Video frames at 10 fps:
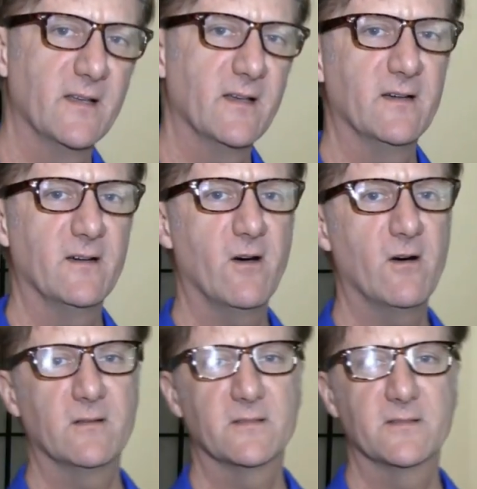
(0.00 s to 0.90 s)

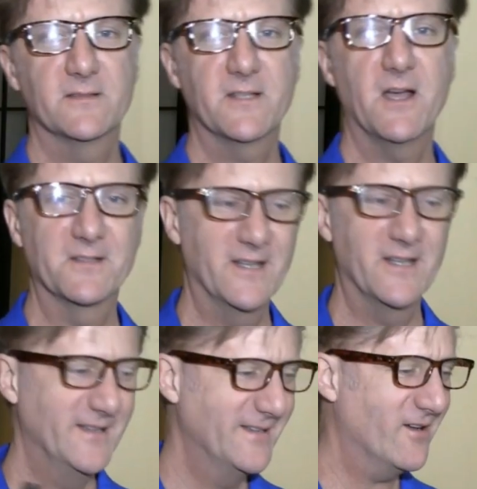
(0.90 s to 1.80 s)
all tongued,
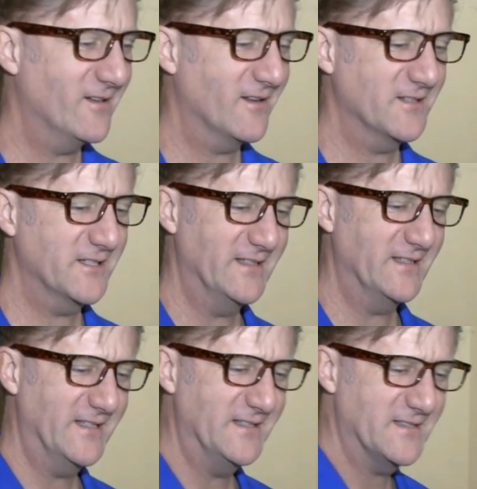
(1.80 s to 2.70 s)
all
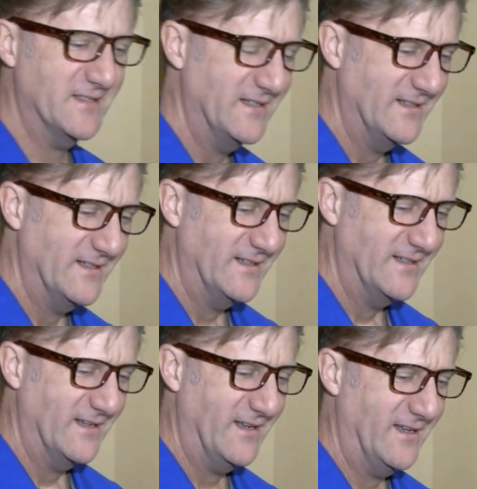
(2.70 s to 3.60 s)
articulated,
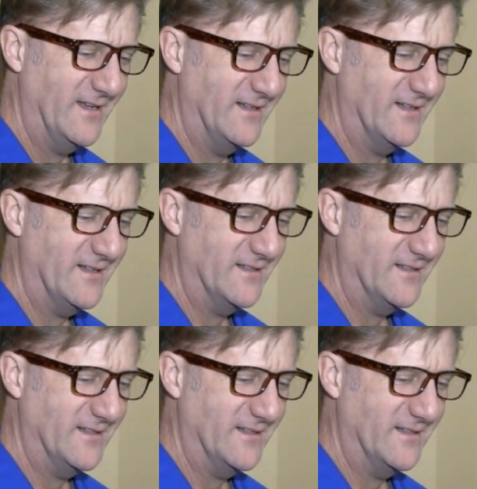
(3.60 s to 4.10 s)
and